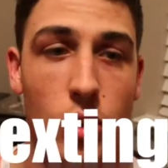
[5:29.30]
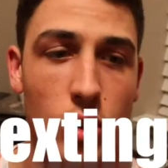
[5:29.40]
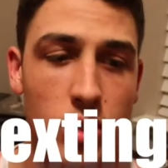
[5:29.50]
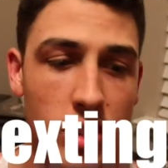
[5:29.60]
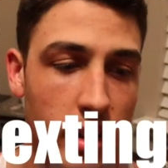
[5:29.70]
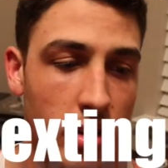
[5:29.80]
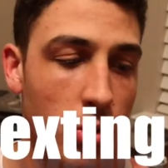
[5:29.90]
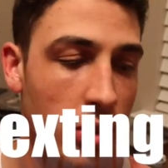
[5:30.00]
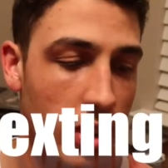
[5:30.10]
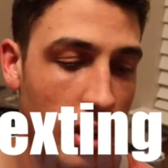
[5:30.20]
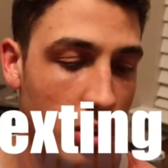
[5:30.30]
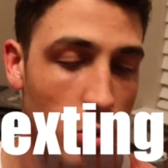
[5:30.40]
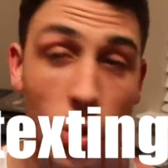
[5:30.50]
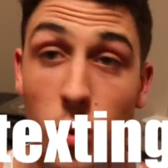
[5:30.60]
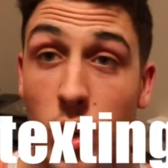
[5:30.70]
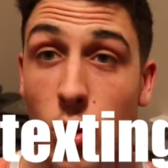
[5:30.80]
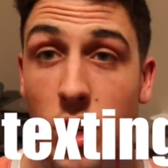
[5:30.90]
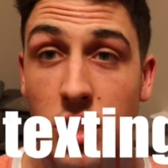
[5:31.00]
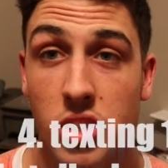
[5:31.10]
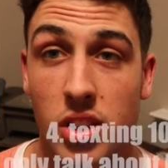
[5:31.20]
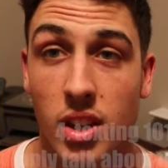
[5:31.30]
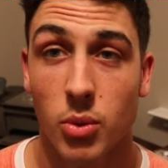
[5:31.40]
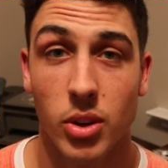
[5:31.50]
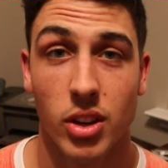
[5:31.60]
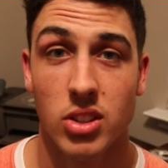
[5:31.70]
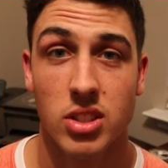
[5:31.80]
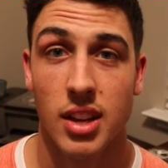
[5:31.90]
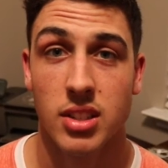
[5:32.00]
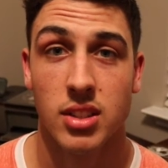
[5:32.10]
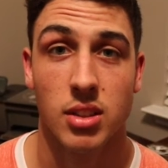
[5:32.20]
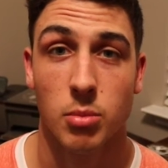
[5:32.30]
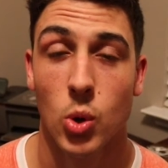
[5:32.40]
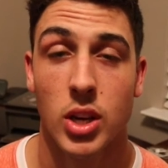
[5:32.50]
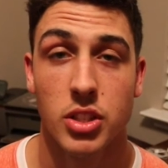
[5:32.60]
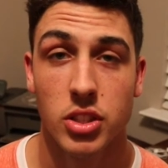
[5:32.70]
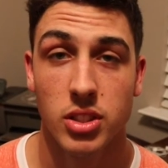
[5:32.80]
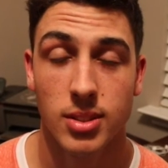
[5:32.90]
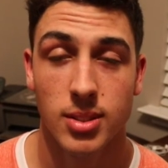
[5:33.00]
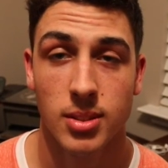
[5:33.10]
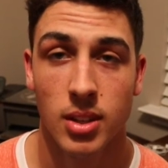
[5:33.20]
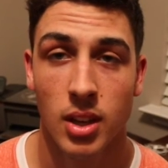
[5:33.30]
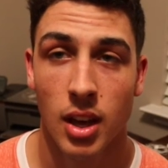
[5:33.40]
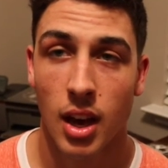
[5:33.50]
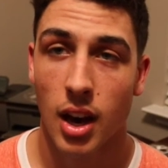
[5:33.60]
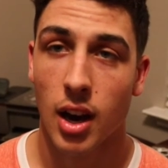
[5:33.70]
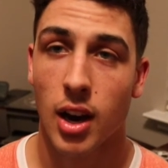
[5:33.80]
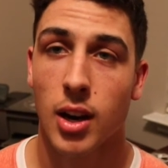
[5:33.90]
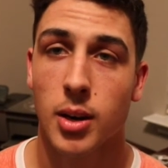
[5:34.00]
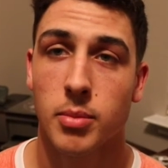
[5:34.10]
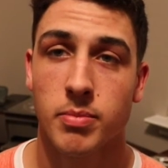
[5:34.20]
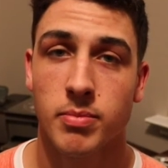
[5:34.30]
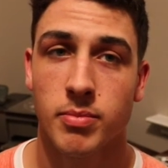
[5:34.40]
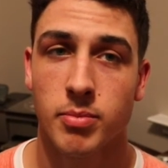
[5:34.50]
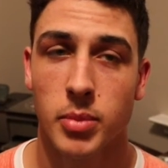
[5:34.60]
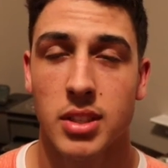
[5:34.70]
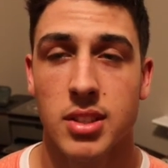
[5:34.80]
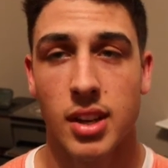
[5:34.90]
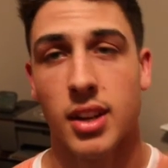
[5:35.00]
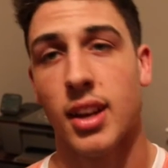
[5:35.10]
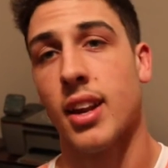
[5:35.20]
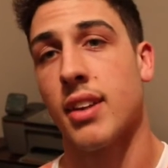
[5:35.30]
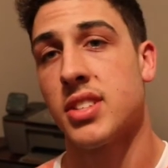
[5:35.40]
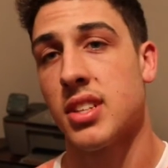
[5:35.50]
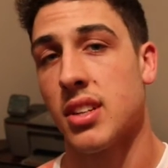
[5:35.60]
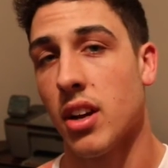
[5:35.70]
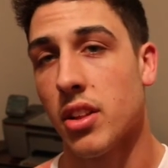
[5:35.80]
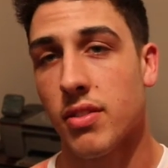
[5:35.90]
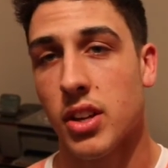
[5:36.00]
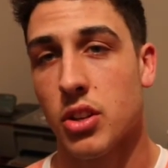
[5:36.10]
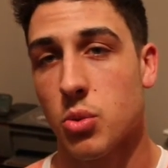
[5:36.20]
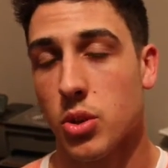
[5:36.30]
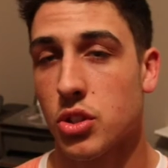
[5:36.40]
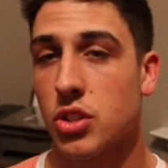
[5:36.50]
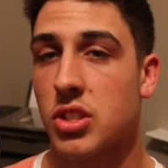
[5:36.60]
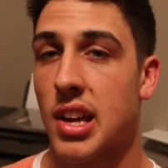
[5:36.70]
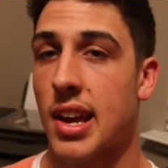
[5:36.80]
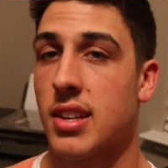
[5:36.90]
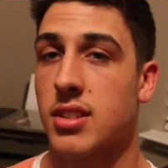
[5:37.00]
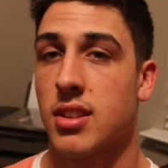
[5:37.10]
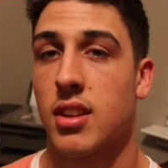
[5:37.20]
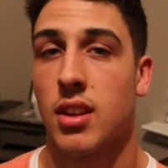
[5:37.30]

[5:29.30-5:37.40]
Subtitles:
girls like doing that 21 question thing where you're just asking them questions? Because then again, I've seen in other videos where you should just ask,